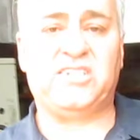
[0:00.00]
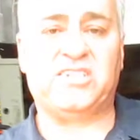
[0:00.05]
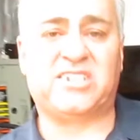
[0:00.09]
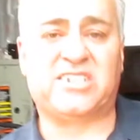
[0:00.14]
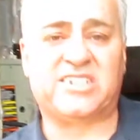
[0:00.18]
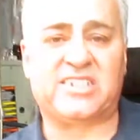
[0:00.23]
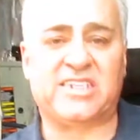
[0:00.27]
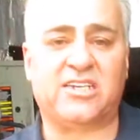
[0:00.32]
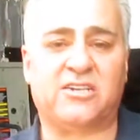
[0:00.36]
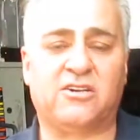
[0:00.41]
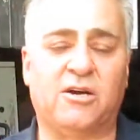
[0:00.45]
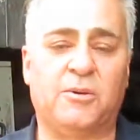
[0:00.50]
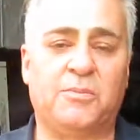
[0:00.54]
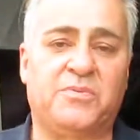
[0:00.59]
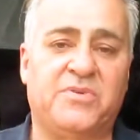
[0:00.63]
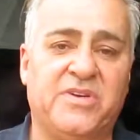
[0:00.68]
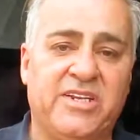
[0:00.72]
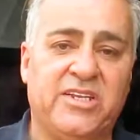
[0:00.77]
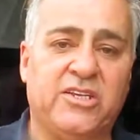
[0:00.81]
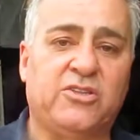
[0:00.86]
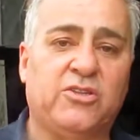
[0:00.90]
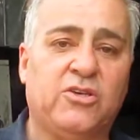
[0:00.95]
set up,
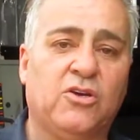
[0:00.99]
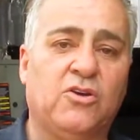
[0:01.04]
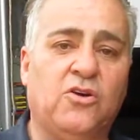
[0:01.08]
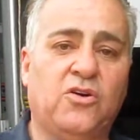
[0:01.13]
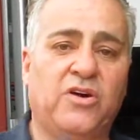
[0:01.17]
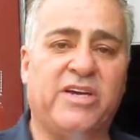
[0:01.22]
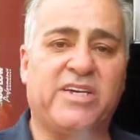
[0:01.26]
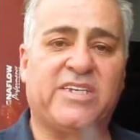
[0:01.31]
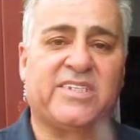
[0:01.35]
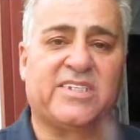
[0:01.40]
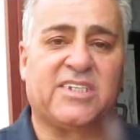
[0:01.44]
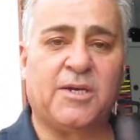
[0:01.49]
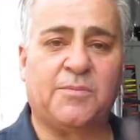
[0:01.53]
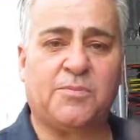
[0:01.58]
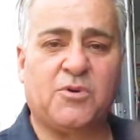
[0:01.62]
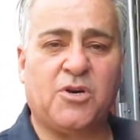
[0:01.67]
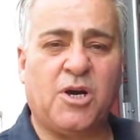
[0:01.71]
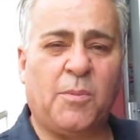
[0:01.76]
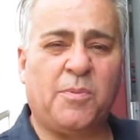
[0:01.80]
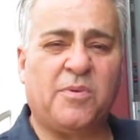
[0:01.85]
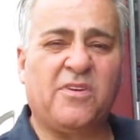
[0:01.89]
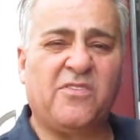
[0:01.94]
ready to go, except a
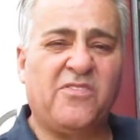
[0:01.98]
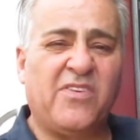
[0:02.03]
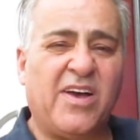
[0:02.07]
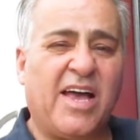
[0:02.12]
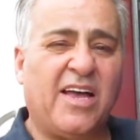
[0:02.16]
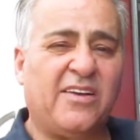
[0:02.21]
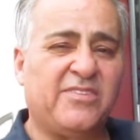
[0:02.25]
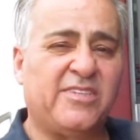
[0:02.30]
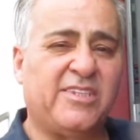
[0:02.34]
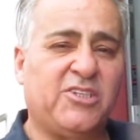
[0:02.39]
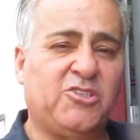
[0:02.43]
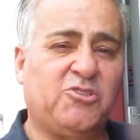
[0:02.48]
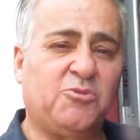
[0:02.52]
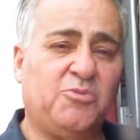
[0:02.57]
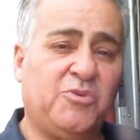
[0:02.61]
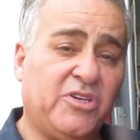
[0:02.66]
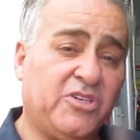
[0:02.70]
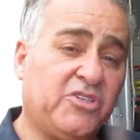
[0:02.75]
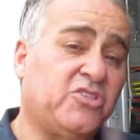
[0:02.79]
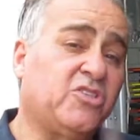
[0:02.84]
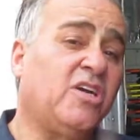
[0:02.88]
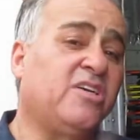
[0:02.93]
couple of valves need to
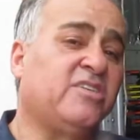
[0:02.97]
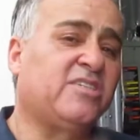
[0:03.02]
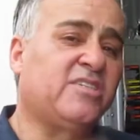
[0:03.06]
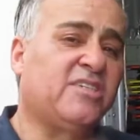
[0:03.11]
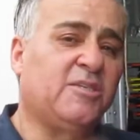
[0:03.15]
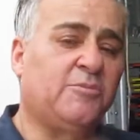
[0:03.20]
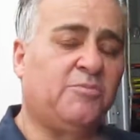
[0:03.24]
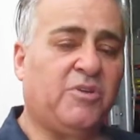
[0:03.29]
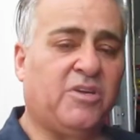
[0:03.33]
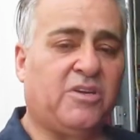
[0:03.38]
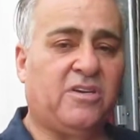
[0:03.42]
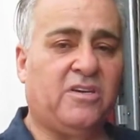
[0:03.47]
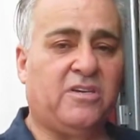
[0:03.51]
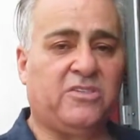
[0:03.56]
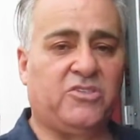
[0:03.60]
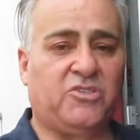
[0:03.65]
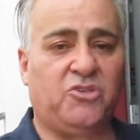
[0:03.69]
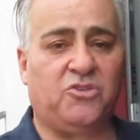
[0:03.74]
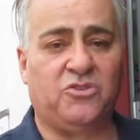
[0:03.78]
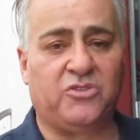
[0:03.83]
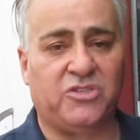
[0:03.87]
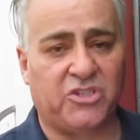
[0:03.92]
be adjusted because
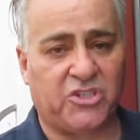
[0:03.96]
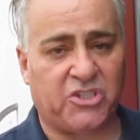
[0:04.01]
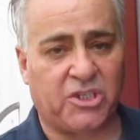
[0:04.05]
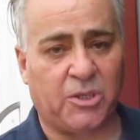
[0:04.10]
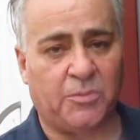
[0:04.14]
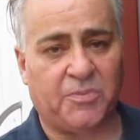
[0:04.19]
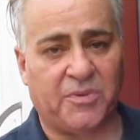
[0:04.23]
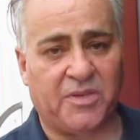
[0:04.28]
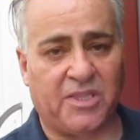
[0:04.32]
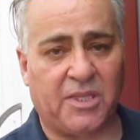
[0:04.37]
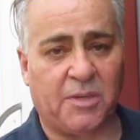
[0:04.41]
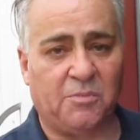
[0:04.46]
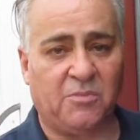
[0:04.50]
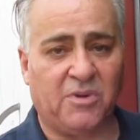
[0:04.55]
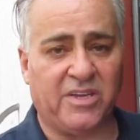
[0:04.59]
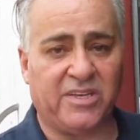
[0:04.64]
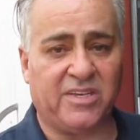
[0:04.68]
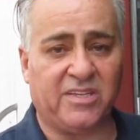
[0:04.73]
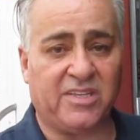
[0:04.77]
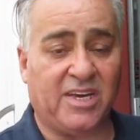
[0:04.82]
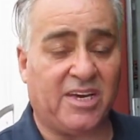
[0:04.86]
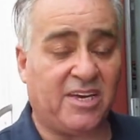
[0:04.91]
during the shipping, they
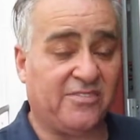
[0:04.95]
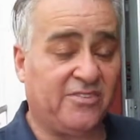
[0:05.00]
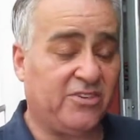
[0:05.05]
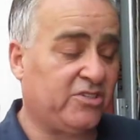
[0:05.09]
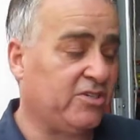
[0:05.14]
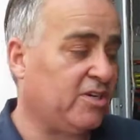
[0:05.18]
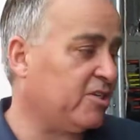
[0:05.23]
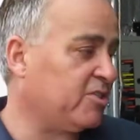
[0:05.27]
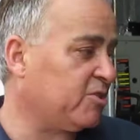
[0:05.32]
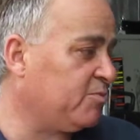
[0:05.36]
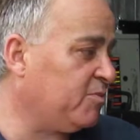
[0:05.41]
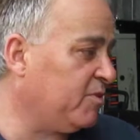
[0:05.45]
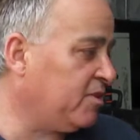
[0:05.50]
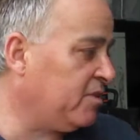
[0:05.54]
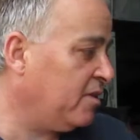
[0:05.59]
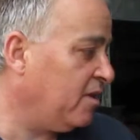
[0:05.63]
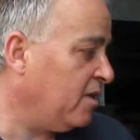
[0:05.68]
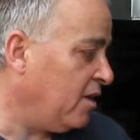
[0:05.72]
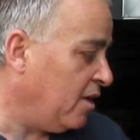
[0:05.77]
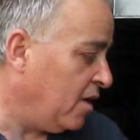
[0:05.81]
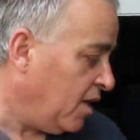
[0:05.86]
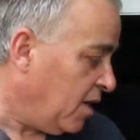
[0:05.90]
might get out of adjustment.
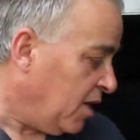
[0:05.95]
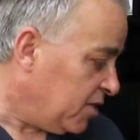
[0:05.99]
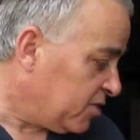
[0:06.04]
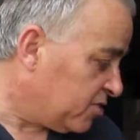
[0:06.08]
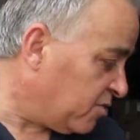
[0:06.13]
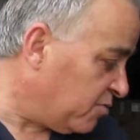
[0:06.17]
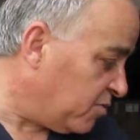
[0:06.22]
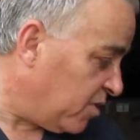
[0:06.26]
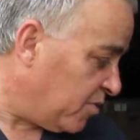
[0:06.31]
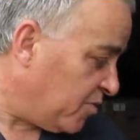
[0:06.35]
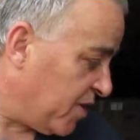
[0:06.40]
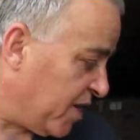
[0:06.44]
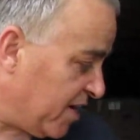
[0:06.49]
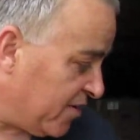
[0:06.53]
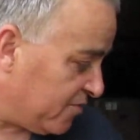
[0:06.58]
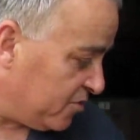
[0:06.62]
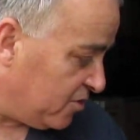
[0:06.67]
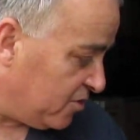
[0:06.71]
So what we have